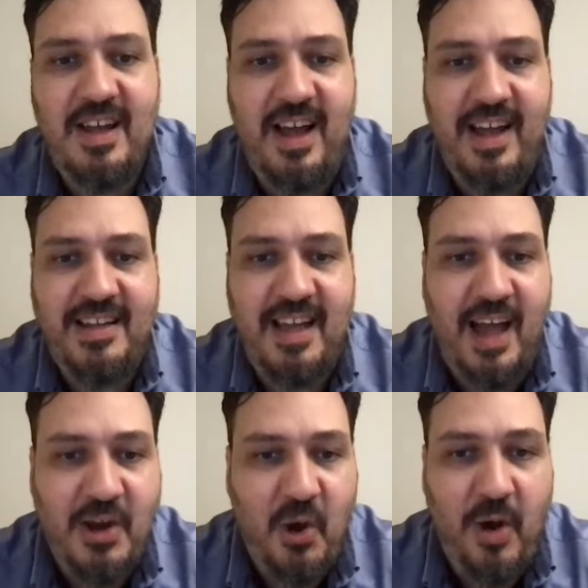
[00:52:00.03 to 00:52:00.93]
And
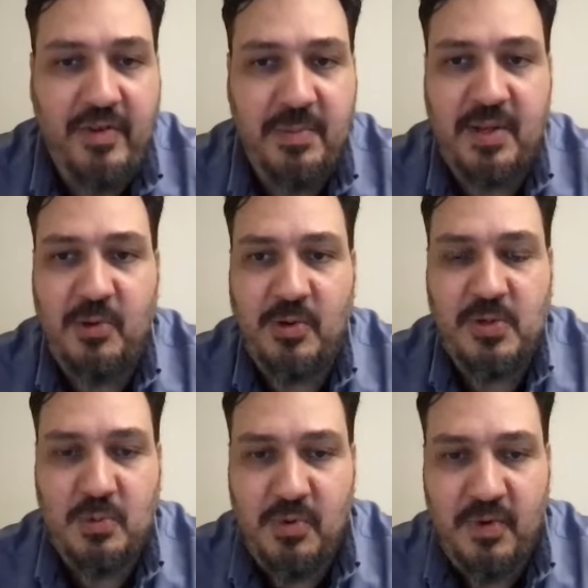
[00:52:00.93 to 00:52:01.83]
I know everybody wants
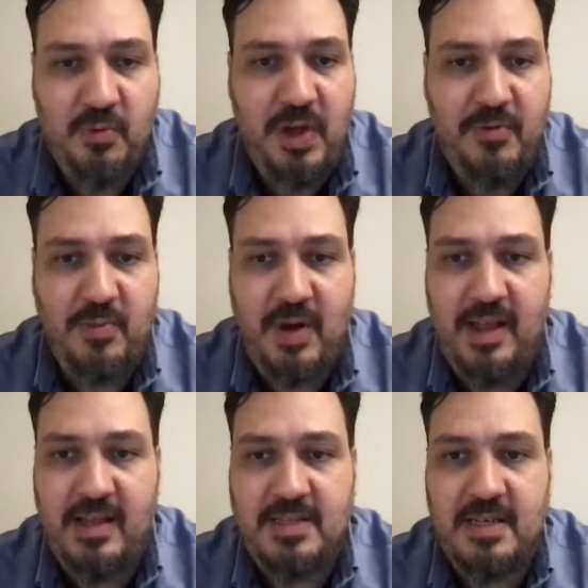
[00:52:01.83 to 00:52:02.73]
to move away from
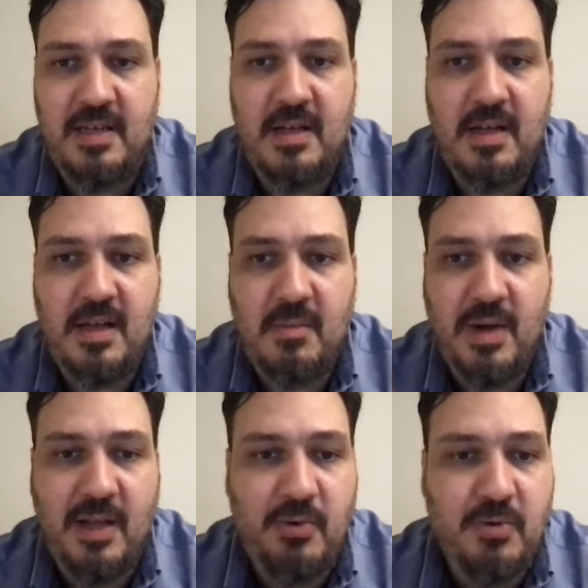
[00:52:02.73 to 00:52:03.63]
legacy,
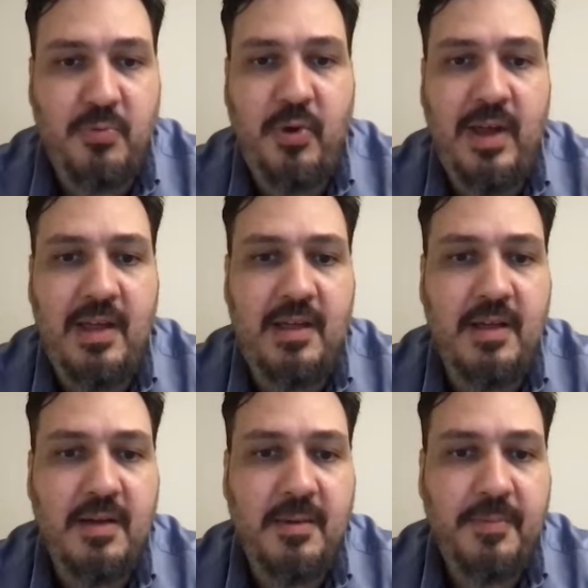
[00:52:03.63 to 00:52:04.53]
but I could
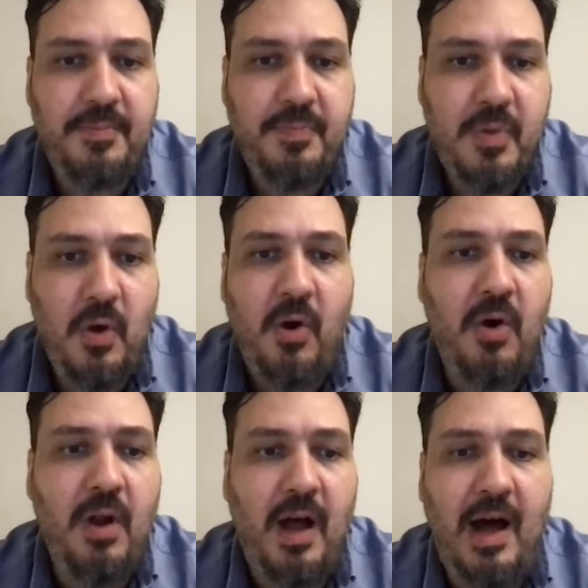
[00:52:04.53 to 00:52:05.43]
bring
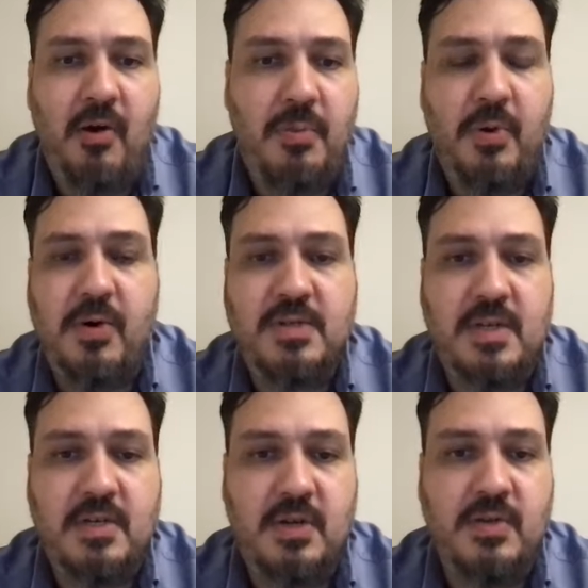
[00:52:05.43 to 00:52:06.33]
all our
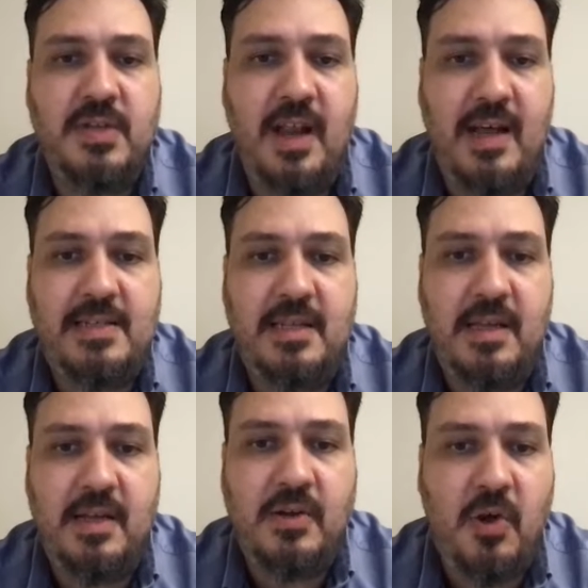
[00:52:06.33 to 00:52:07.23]
projects on the
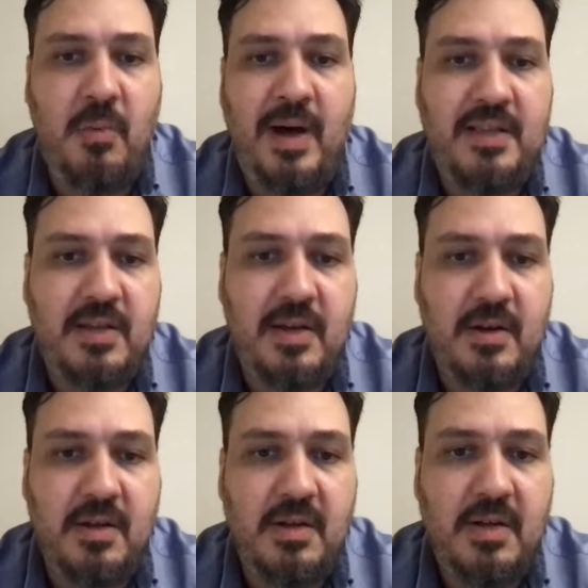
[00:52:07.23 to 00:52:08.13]
Elastic, no
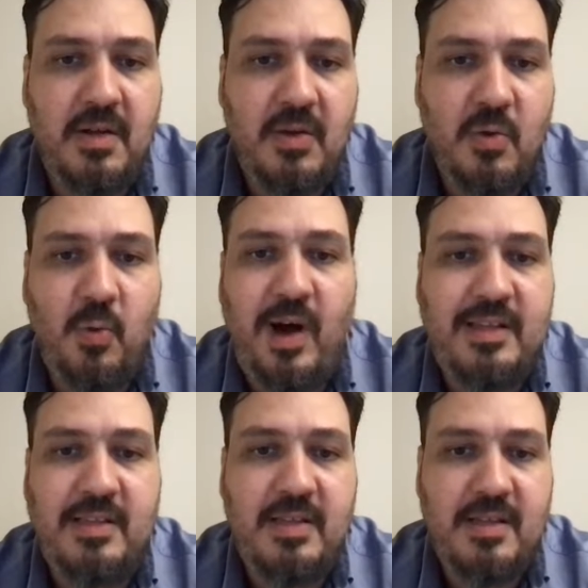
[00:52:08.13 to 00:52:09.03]
matter
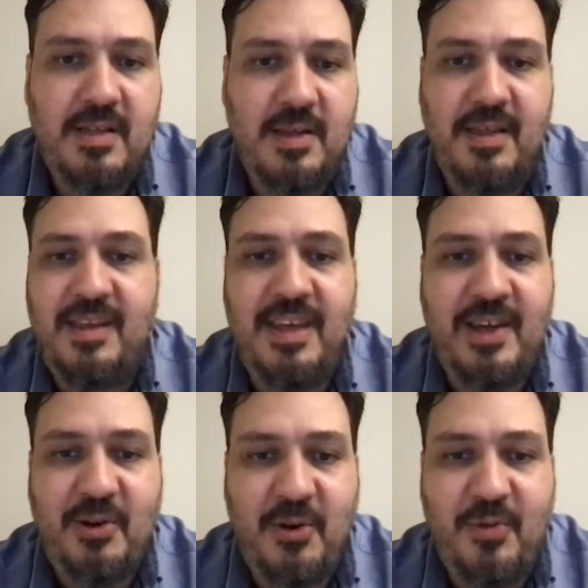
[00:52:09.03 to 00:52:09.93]
what the
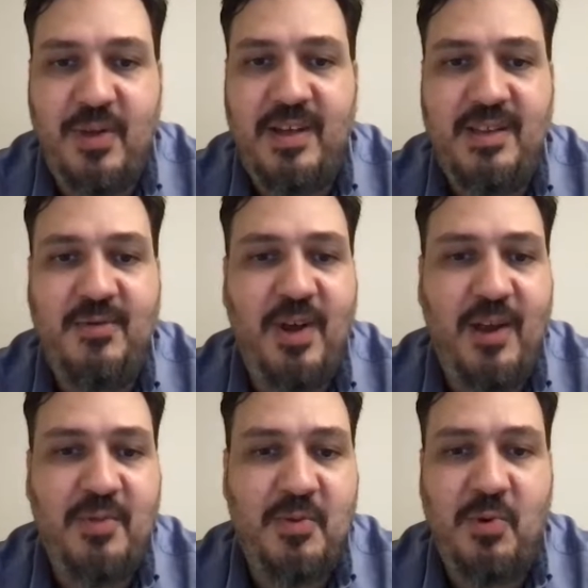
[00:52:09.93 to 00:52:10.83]
year of
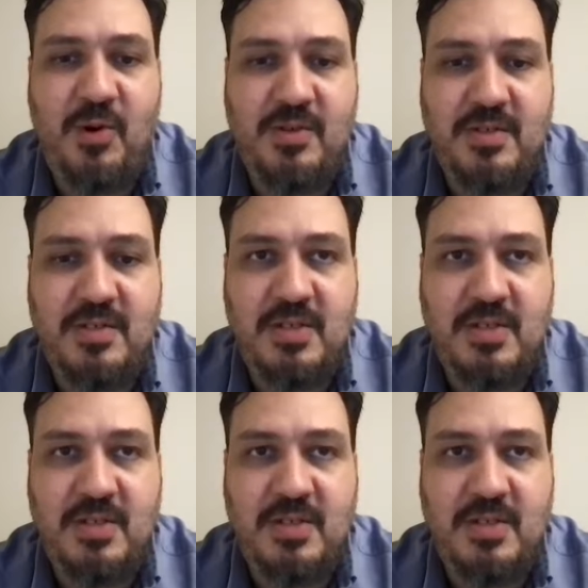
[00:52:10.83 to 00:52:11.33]
development was.